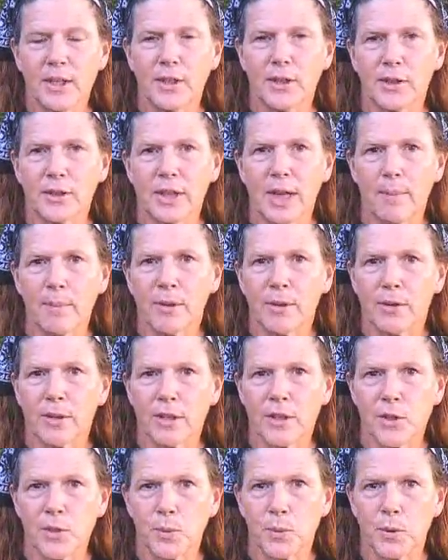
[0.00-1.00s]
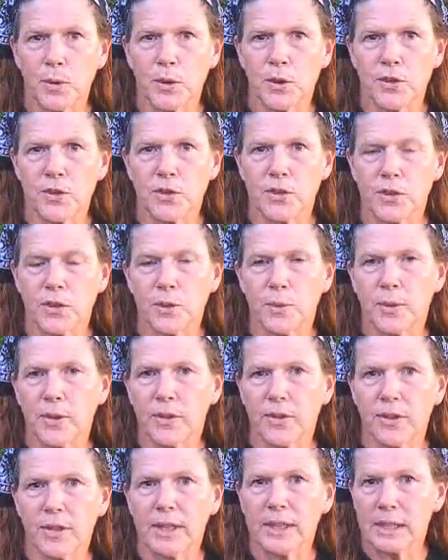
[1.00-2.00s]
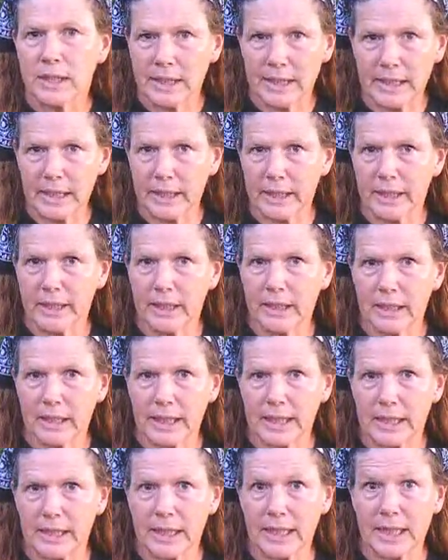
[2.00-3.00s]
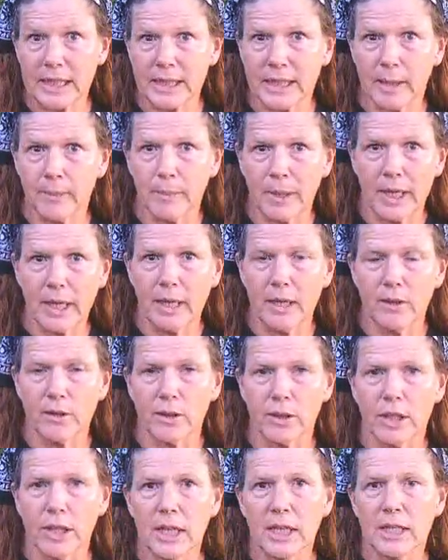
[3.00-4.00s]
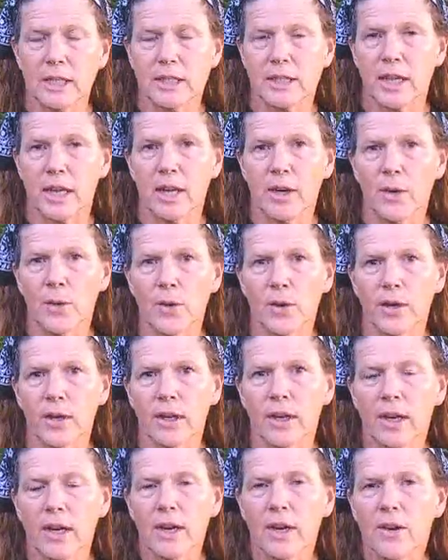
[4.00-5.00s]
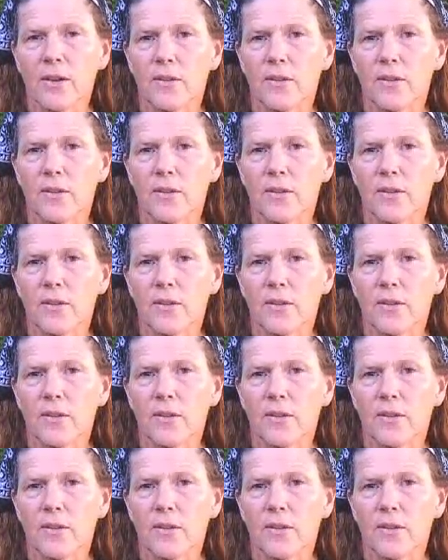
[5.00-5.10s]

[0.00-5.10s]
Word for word: you'll come across words to do with clean and unclean, like tameh or tahor.